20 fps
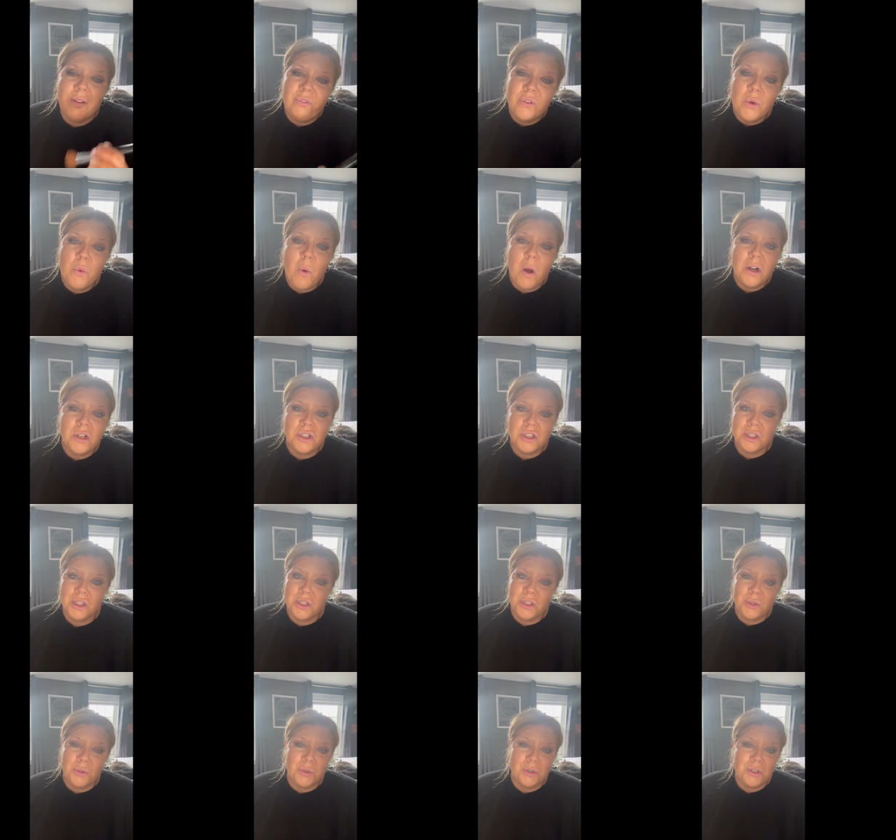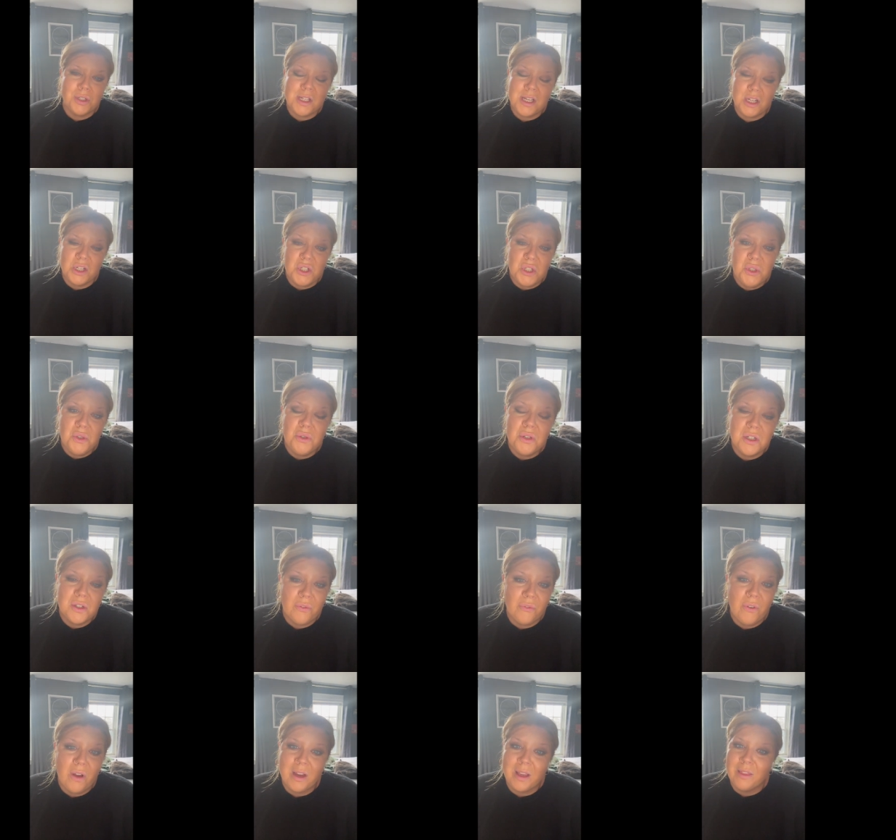if you watched The Tudors, didn't you just
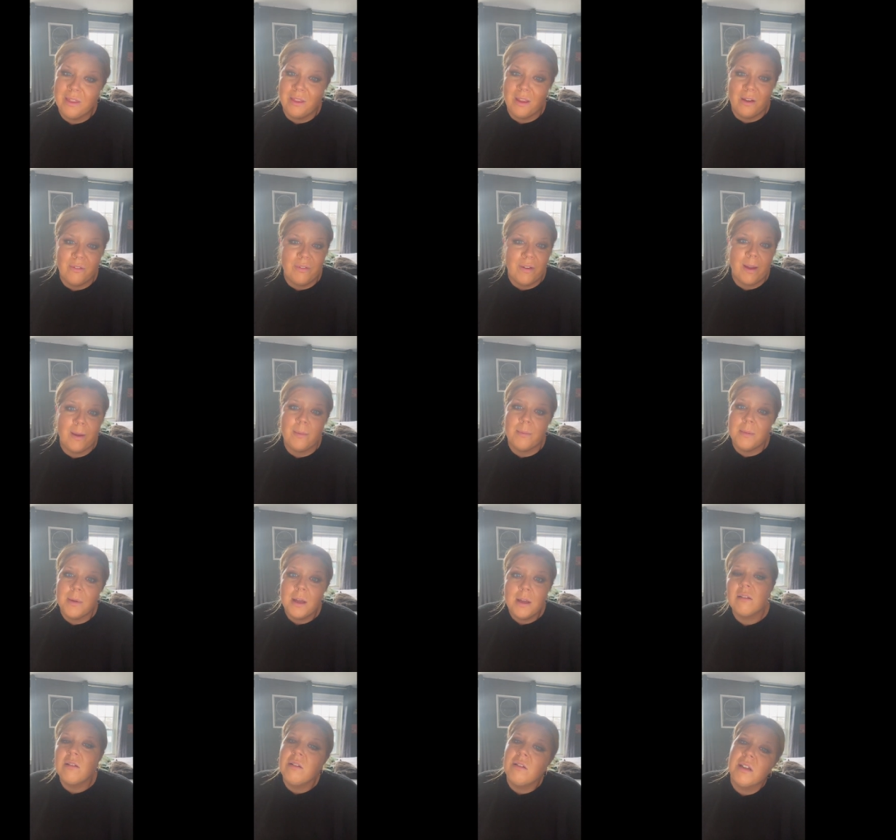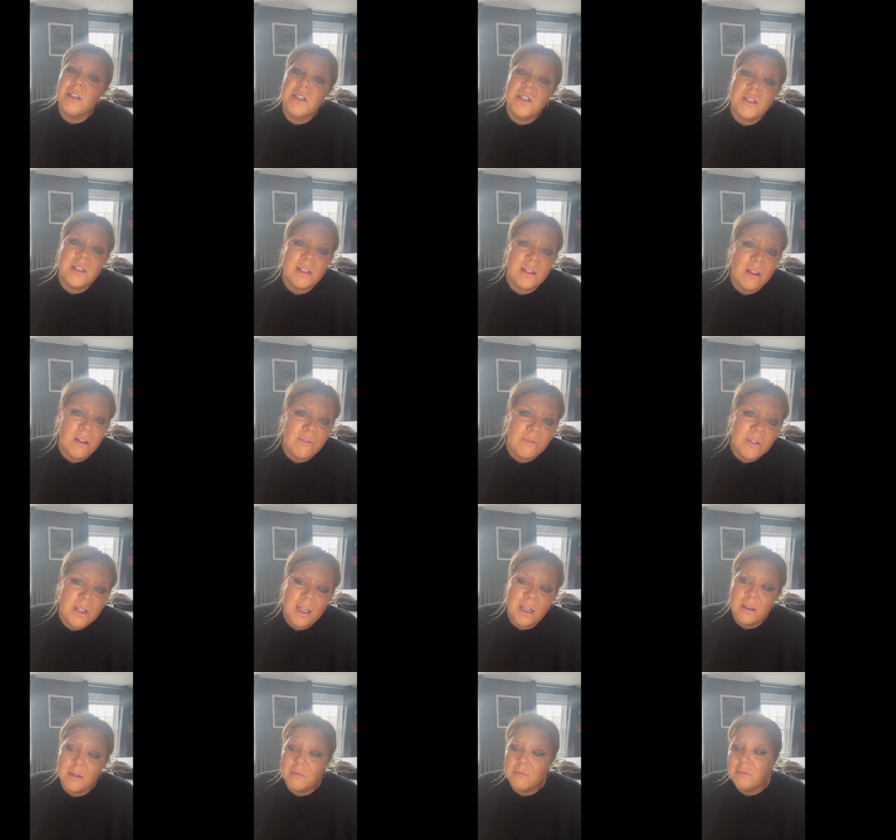fucking love him? Oh, I just loved
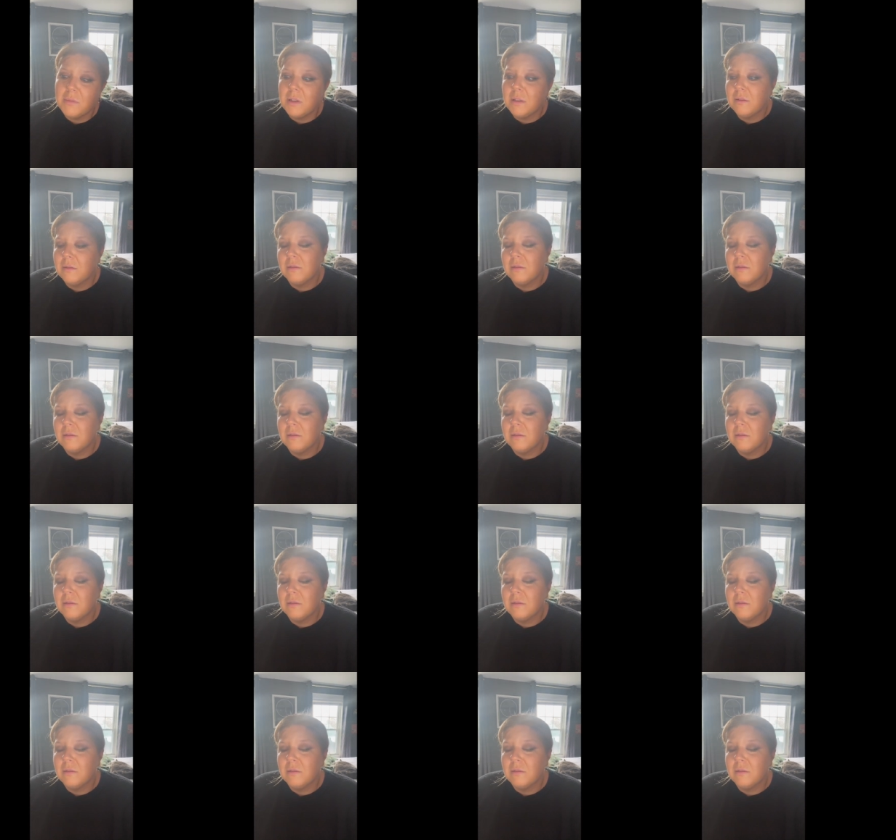him.